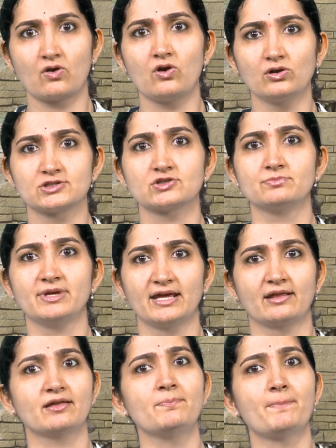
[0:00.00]
also being
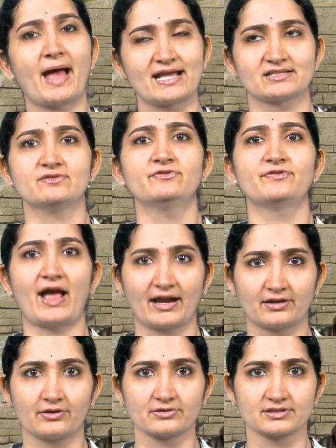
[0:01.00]
the passive
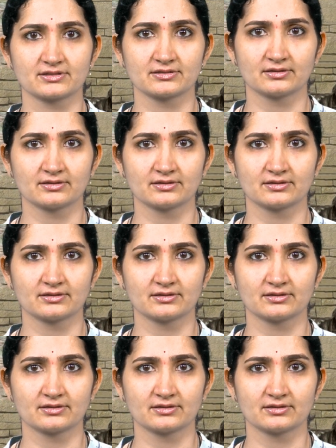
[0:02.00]
factors.